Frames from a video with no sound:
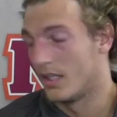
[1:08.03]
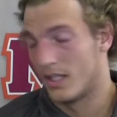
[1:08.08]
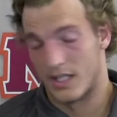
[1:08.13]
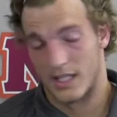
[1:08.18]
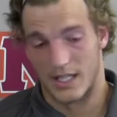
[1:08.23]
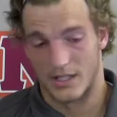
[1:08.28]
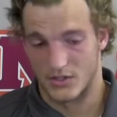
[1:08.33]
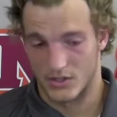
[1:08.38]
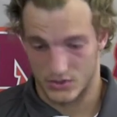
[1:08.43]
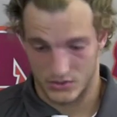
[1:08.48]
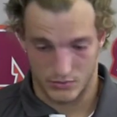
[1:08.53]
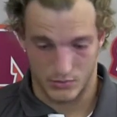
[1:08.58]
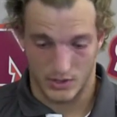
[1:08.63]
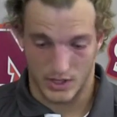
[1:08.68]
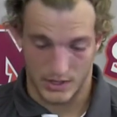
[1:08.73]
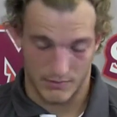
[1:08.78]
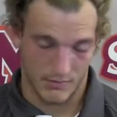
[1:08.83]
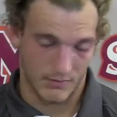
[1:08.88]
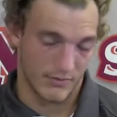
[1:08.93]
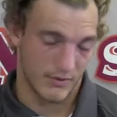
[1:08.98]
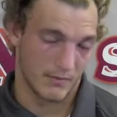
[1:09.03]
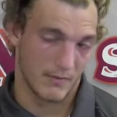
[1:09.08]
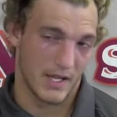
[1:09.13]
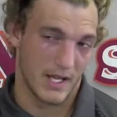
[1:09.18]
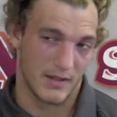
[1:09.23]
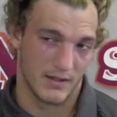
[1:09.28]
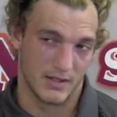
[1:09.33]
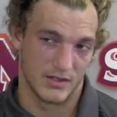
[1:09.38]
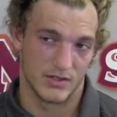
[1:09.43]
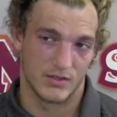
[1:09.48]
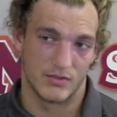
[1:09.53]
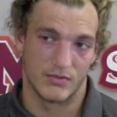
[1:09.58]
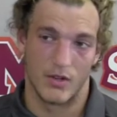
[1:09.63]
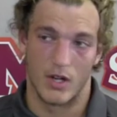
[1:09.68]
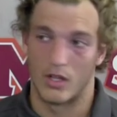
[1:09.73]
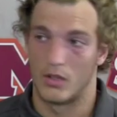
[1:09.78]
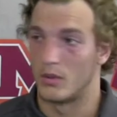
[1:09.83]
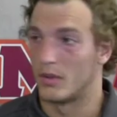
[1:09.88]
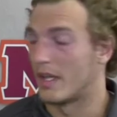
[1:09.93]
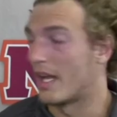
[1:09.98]
And I just recovered from that this
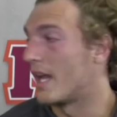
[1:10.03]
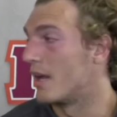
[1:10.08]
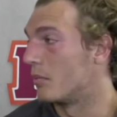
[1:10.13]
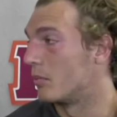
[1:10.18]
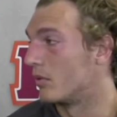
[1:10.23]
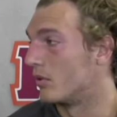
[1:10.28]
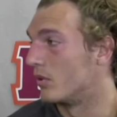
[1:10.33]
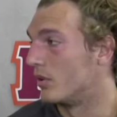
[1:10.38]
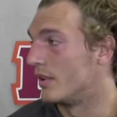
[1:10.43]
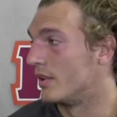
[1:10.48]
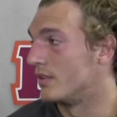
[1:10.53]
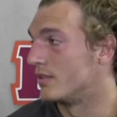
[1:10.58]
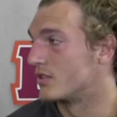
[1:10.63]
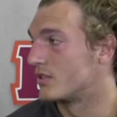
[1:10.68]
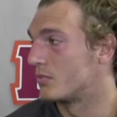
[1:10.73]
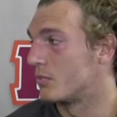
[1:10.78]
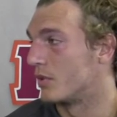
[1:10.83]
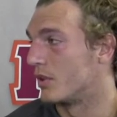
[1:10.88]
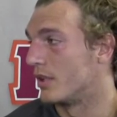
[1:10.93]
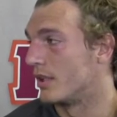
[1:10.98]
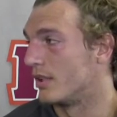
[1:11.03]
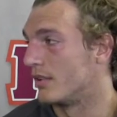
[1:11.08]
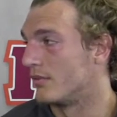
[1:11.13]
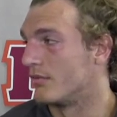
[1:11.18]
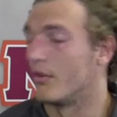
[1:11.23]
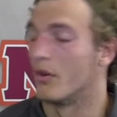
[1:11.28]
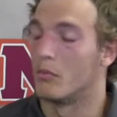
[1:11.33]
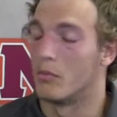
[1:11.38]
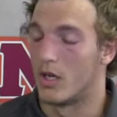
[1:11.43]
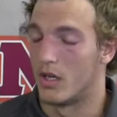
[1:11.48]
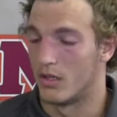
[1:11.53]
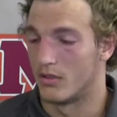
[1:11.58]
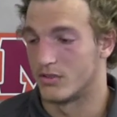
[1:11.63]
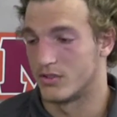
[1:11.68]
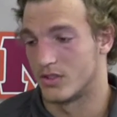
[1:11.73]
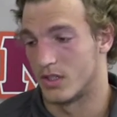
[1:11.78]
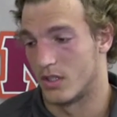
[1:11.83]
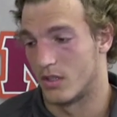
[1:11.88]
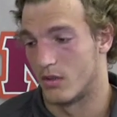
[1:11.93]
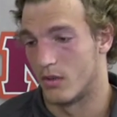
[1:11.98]
following April in spring football,
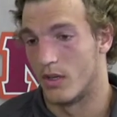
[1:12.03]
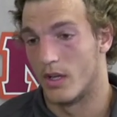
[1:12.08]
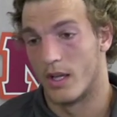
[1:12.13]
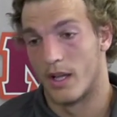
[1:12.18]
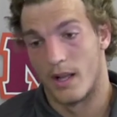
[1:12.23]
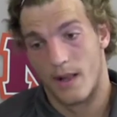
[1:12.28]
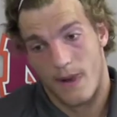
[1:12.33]
so